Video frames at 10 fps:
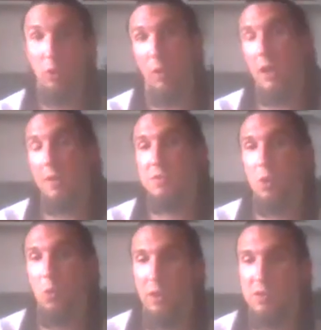So we
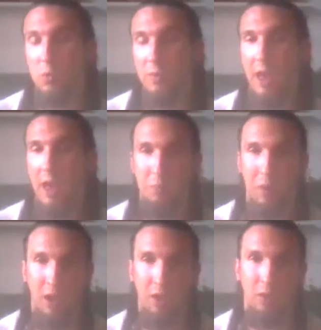assume that henbane,
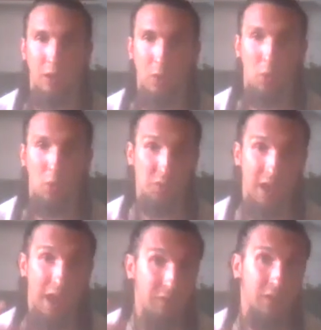which was a heavy
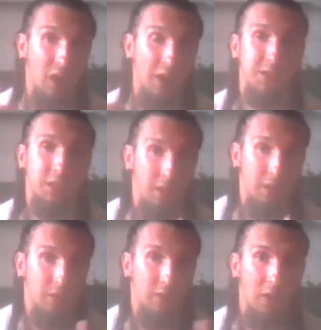intoxicant,
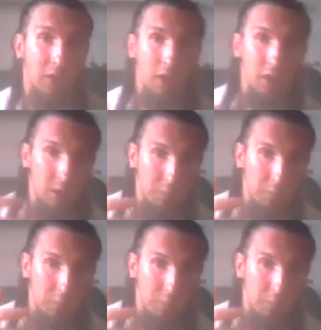played a